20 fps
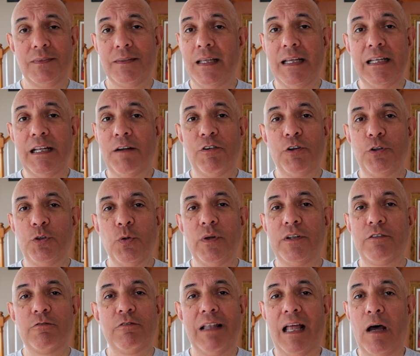they never do
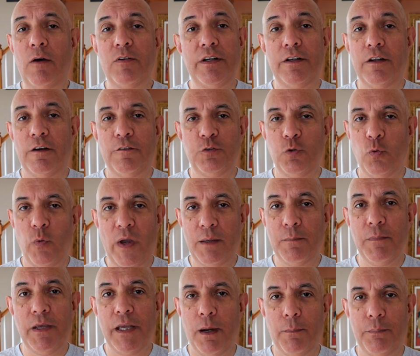it loud enough to
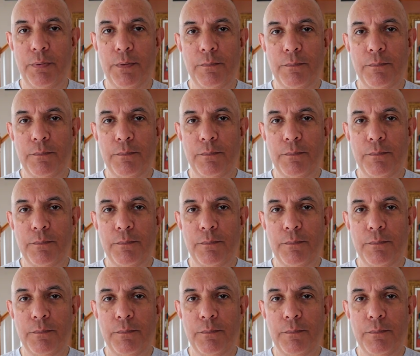wake me up.